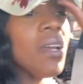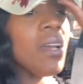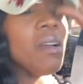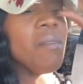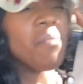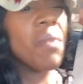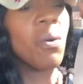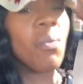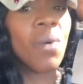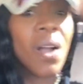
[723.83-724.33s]
got
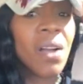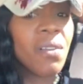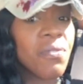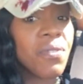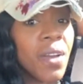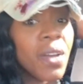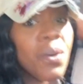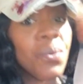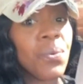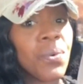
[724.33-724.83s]
my
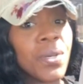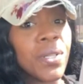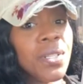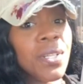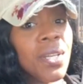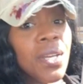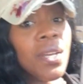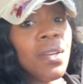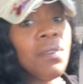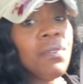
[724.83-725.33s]
Wi-Fi on
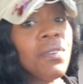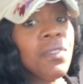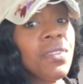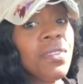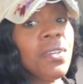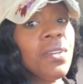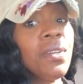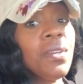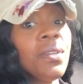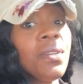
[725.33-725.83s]
and
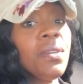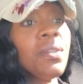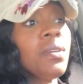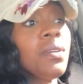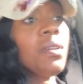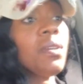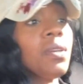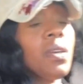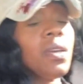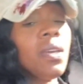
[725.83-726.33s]
everything.
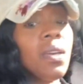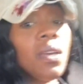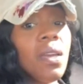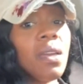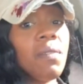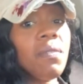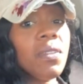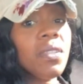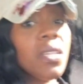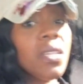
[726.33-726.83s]

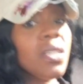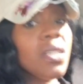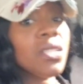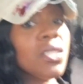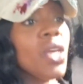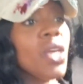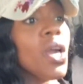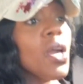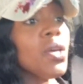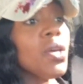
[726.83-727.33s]
Everything is
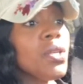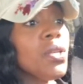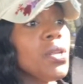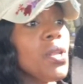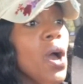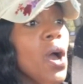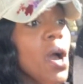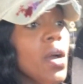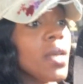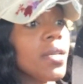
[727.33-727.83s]

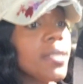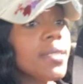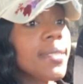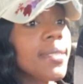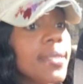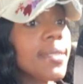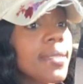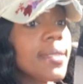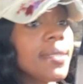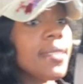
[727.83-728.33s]

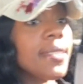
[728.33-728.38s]
nice.